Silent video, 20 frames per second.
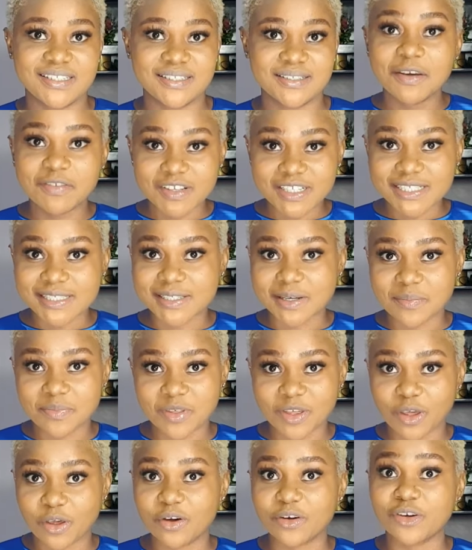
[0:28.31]
If this is
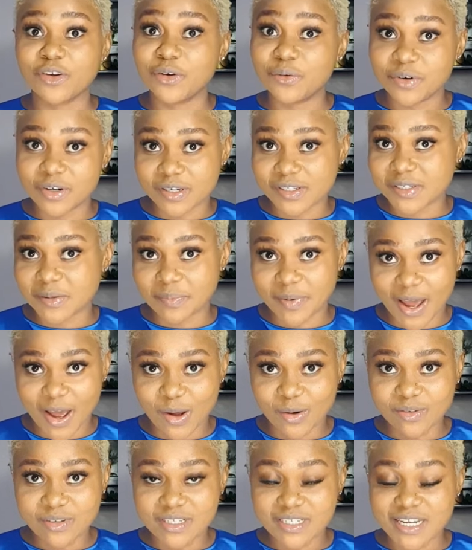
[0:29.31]
something you're curious
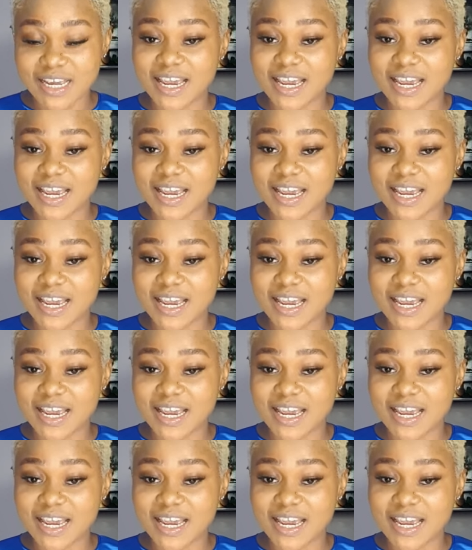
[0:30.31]
about